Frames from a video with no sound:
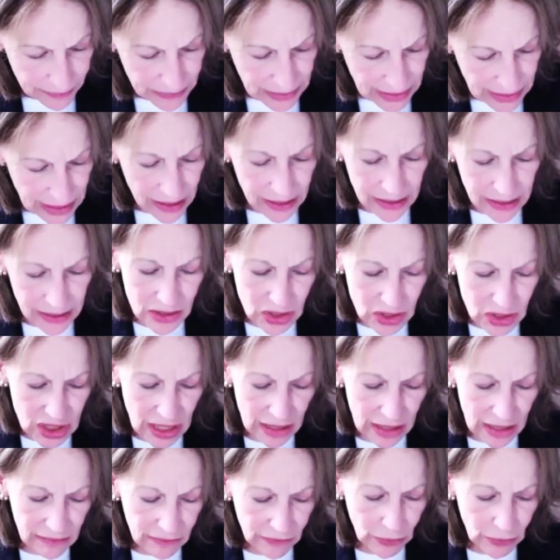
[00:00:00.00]
God has
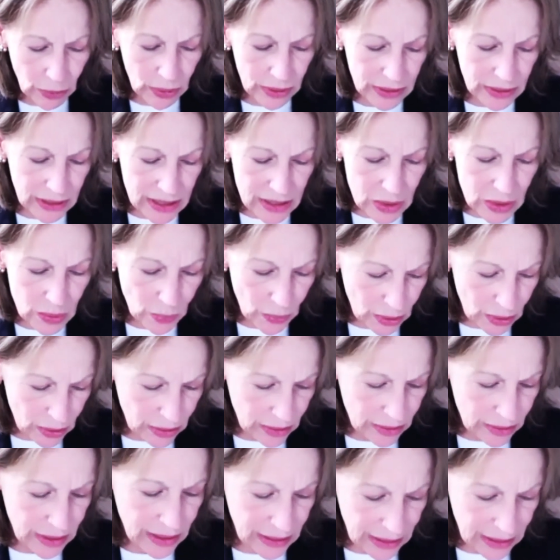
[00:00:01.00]
sent forth his
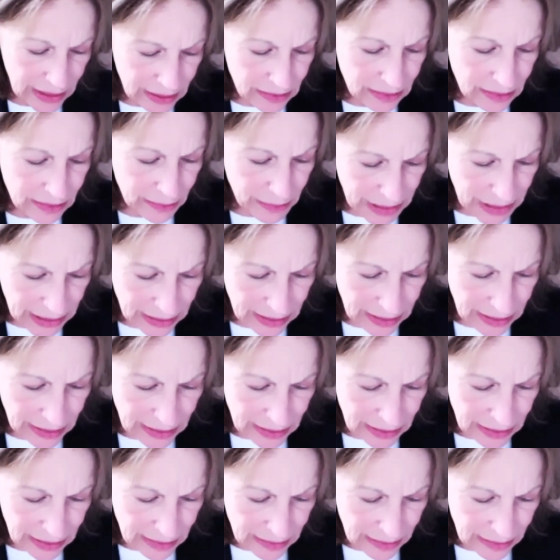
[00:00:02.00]
word and healed me.
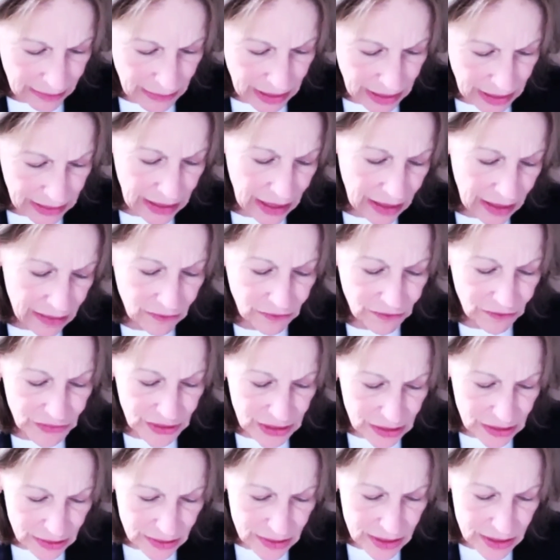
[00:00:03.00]
My God
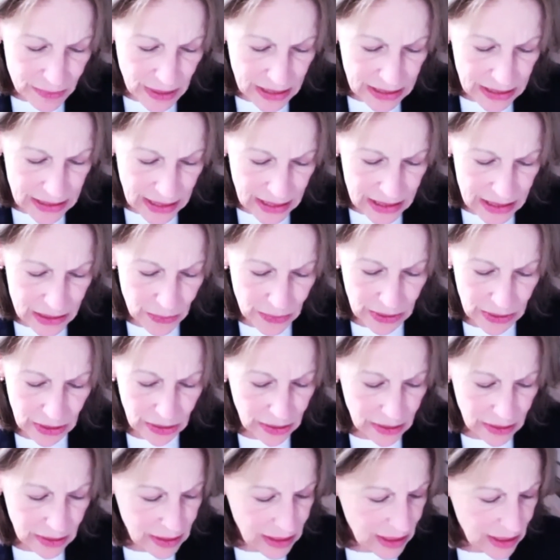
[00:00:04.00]
fills my days with
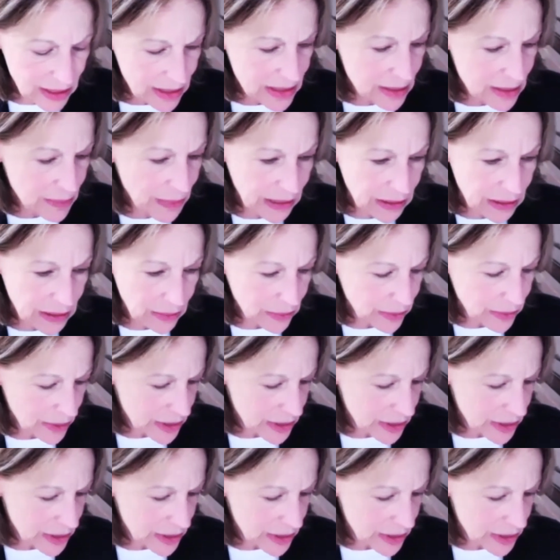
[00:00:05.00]
good things. My youth